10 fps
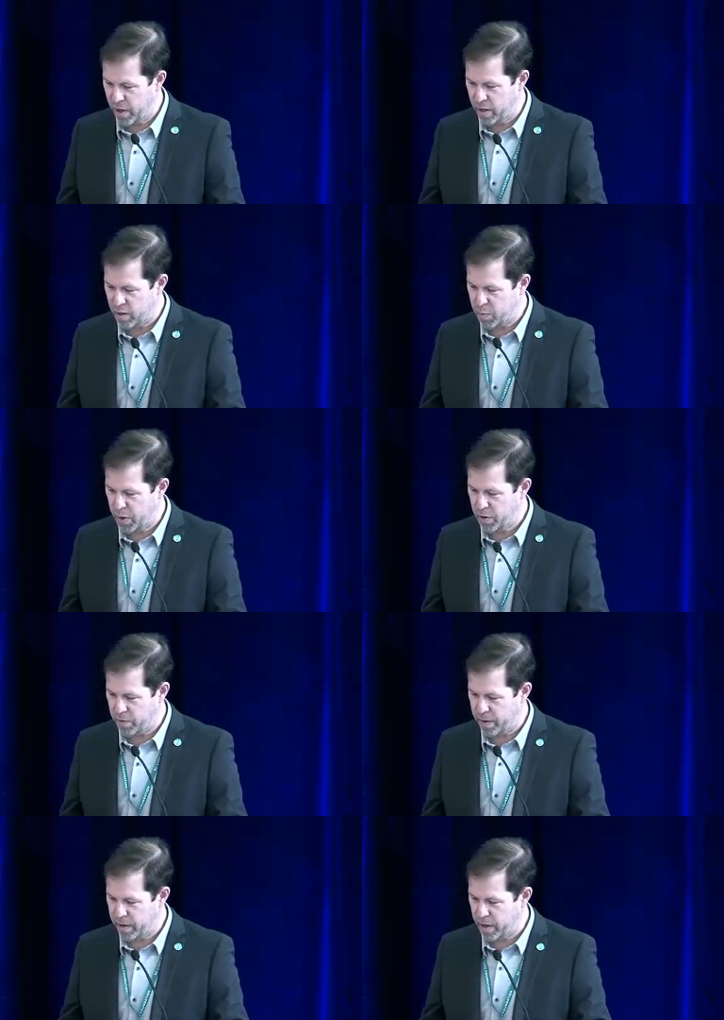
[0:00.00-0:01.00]
and
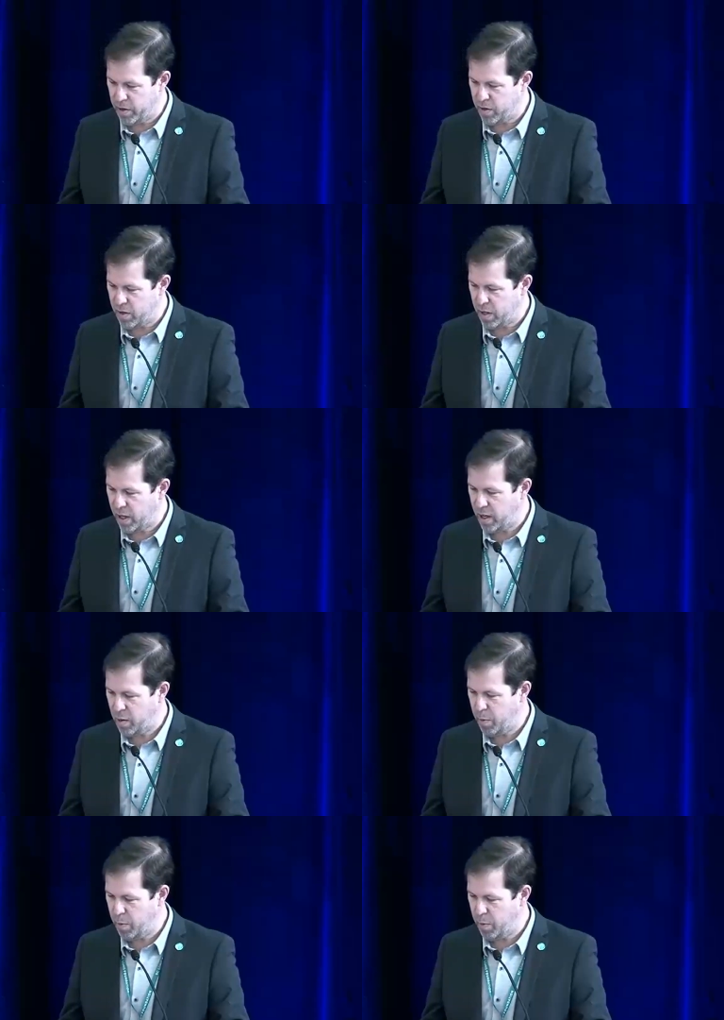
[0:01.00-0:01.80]
spatial variations in the heat